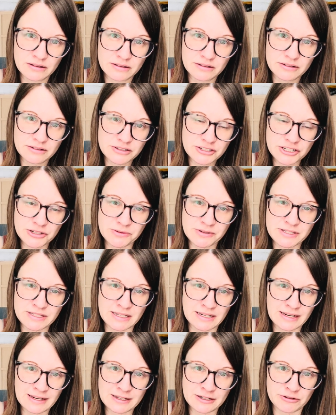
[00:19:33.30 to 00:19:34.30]
She was
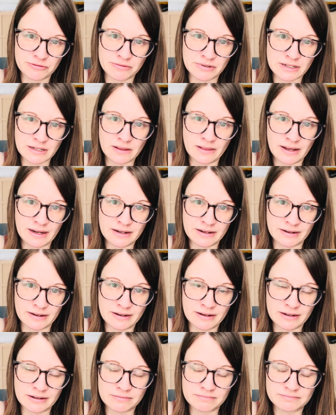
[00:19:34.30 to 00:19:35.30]
sitting in a
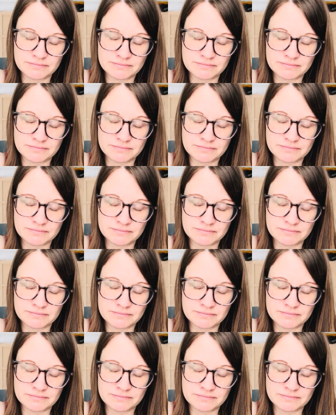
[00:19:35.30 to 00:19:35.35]
recliner.